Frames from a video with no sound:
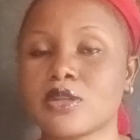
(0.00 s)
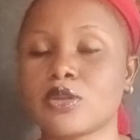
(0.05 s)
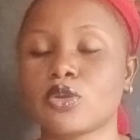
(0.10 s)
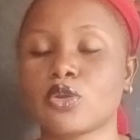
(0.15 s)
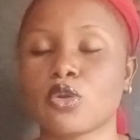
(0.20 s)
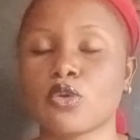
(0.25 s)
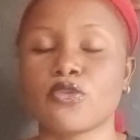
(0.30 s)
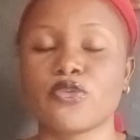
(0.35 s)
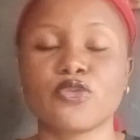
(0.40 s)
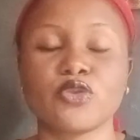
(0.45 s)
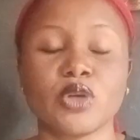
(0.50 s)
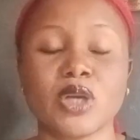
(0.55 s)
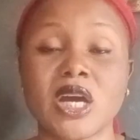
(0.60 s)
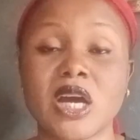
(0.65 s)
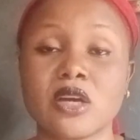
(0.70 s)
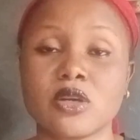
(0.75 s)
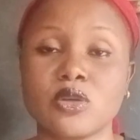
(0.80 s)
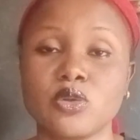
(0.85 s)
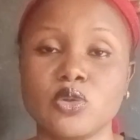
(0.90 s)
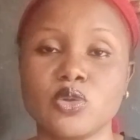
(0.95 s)
it off, you
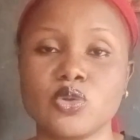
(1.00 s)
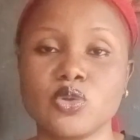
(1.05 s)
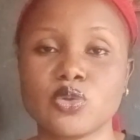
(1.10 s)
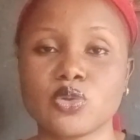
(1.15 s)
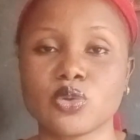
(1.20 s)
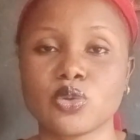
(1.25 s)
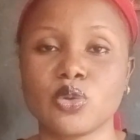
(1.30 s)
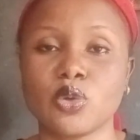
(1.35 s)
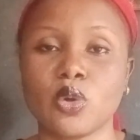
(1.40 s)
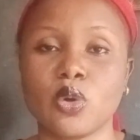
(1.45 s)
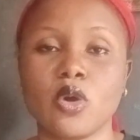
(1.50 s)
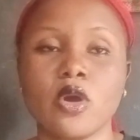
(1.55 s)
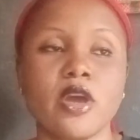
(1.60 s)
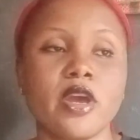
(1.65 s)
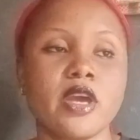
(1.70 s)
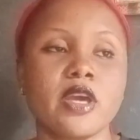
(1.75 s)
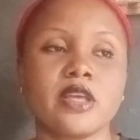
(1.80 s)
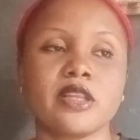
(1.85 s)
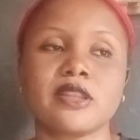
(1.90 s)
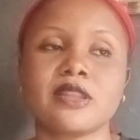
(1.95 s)
are good to go.
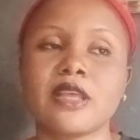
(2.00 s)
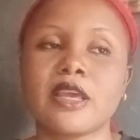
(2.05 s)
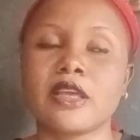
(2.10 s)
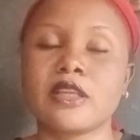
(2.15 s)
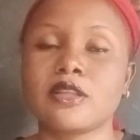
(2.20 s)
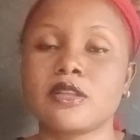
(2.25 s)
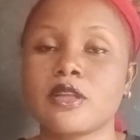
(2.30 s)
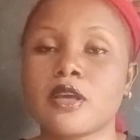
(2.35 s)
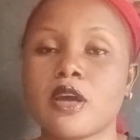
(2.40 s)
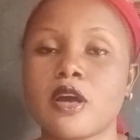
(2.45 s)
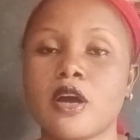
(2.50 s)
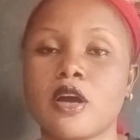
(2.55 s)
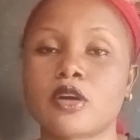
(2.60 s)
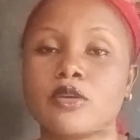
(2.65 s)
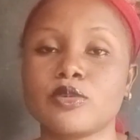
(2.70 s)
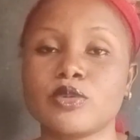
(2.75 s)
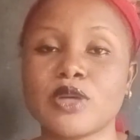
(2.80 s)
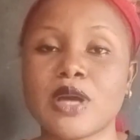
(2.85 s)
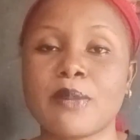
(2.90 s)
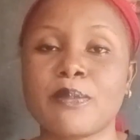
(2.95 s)
Then
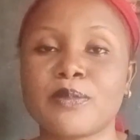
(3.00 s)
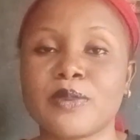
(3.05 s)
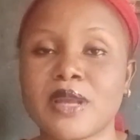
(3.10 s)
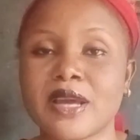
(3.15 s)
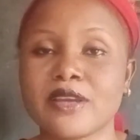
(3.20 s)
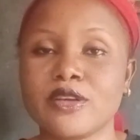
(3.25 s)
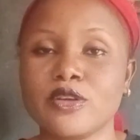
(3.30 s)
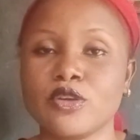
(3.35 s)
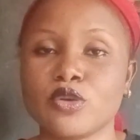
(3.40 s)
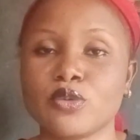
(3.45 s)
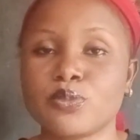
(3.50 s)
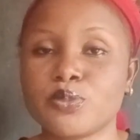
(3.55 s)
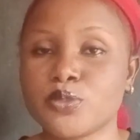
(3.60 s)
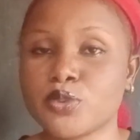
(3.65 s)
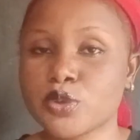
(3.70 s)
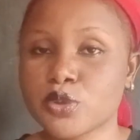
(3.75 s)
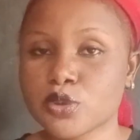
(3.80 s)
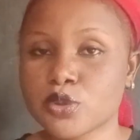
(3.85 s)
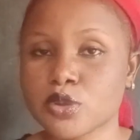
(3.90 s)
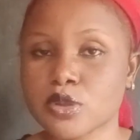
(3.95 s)
you apply your
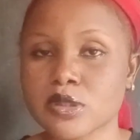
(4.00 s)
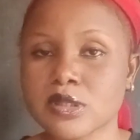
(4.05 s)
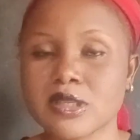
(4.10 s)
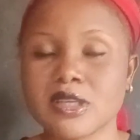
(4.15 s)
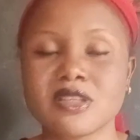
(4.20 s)
product.